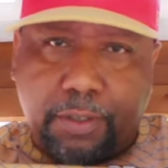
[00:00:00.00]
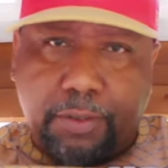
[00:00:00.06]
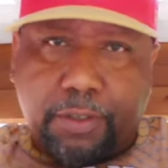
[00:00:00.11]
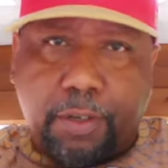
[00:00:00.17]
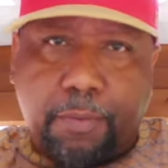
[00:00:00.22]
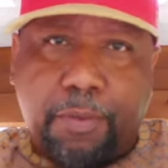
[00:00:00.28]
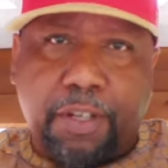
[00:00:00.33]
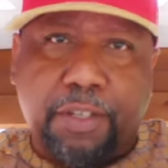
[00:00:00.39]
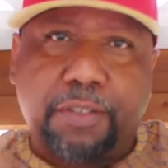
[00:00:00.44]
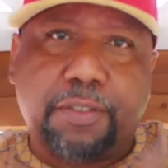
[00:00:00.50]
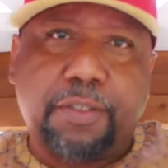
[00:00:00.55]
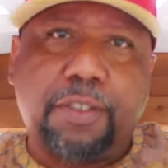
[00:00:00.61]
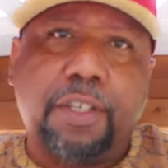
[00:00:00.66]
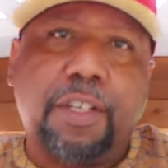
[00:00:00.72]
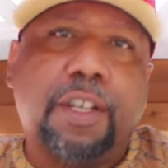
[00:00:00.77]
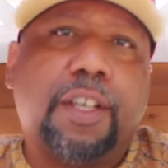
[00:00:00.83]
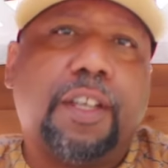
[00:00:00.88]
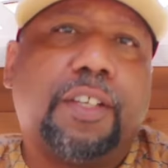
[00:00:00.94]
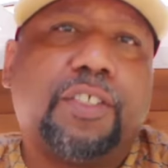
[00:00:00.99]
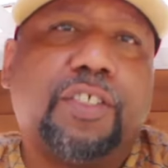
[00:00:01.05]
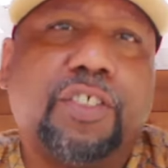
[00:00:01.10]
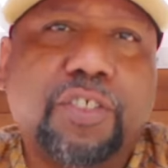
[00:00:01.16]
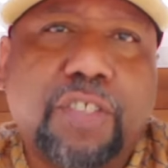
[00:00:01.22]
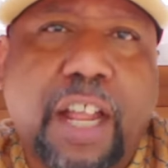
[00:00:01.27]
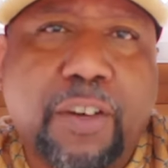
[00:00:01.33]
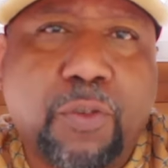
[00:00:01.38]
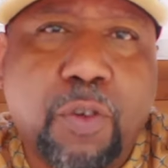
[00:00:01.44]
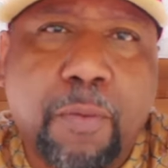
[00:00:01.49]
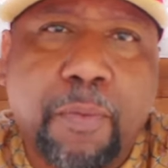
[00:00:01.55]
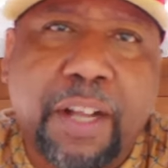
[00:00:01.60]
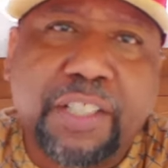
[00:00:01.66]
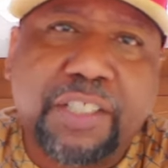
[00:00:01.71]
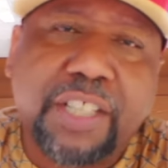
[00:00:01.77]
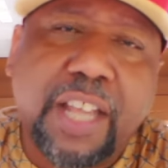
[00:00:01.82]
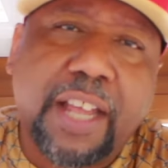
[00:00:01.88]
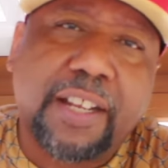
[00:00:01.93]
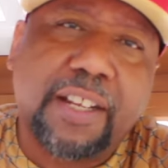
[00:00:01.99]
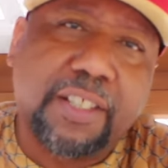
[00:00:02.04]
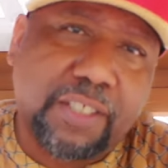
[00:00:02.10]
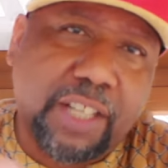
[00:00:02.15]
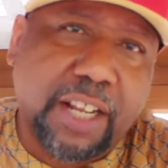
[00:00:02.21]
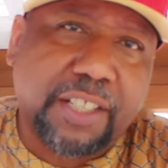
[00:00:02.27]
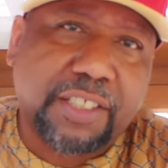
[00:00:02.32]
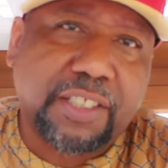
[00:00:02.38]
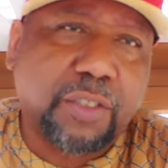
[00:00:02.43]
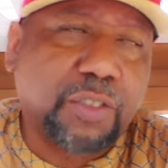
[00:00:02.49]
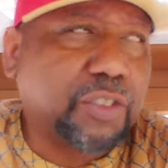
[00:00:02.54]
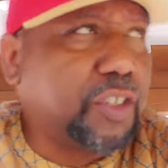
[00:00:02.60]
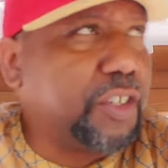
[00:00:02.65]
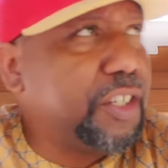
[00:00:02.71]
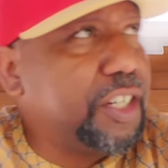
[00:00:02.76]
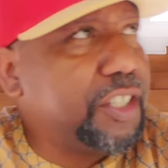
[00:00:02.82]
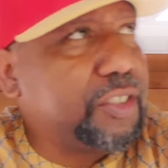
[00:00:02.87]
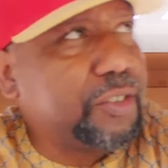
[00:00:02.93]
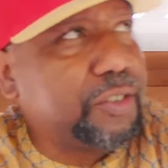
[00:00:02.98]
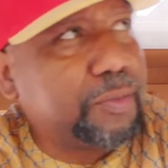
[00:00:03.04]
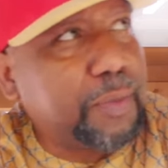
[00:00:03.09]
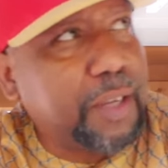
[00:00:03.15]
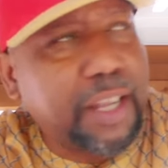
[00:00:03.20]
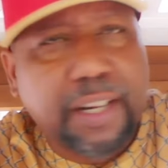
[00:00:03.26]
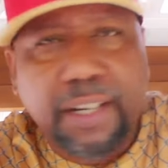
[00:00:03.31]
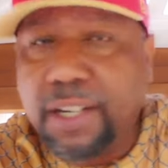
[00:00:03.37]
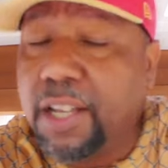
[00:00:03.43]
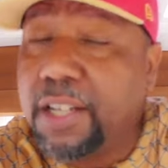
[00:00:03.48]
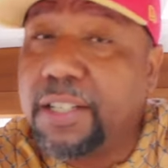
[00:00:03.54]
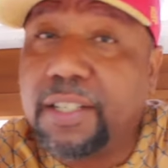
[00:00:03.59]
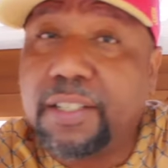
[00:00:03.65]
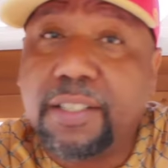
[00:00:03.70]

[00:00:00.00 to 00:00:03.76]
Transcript: what I'm talking about? She's like wearing my jacket, like I said, was her initials, man. Love you to